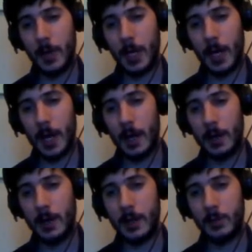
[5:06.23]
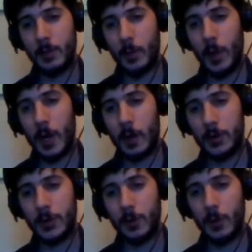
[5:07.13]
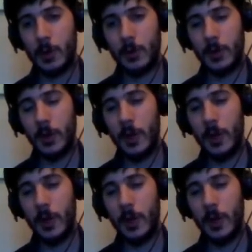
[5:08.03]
began its way across the world.